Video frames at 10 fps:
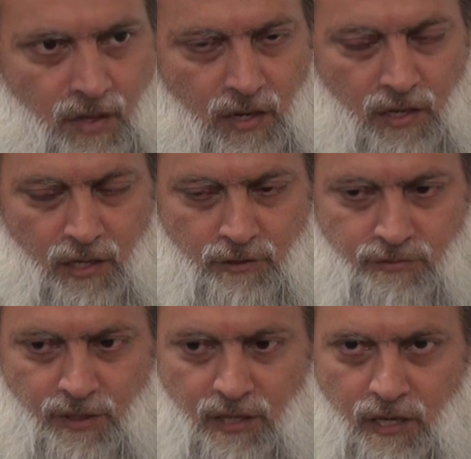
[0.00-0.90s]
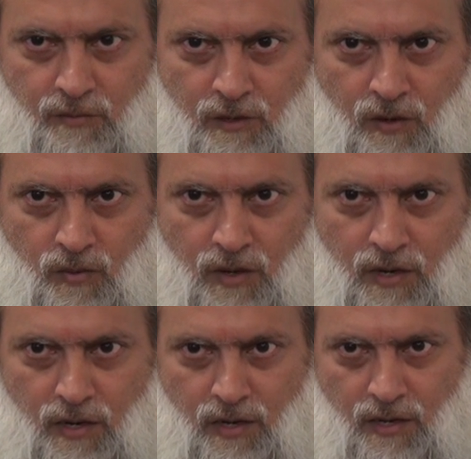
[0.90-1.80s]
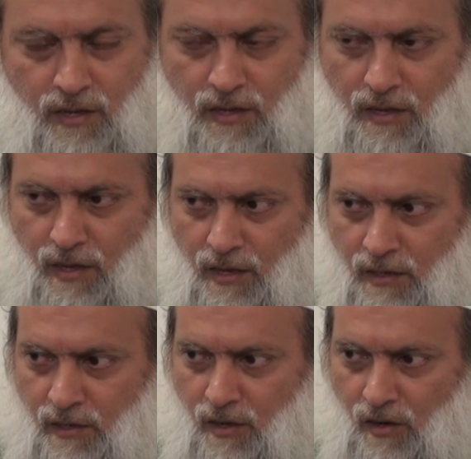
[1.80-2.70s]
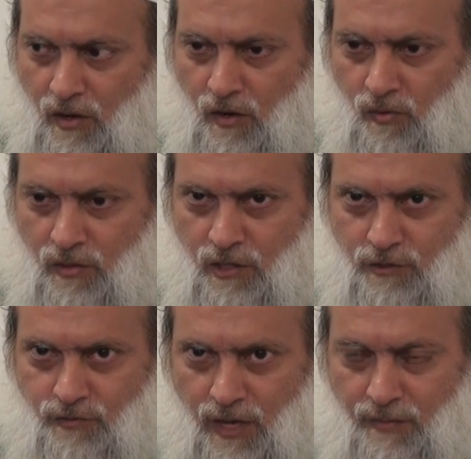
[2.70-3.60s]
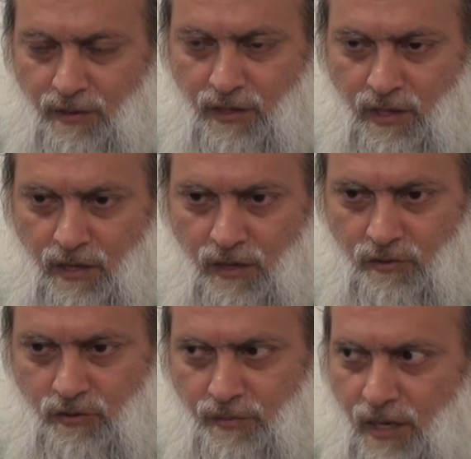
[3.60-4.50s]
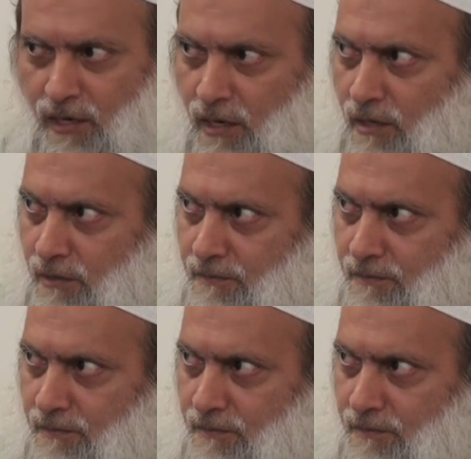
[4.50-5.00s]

And he leaves Medina Munawwara, and along with his family, they go to Makkah.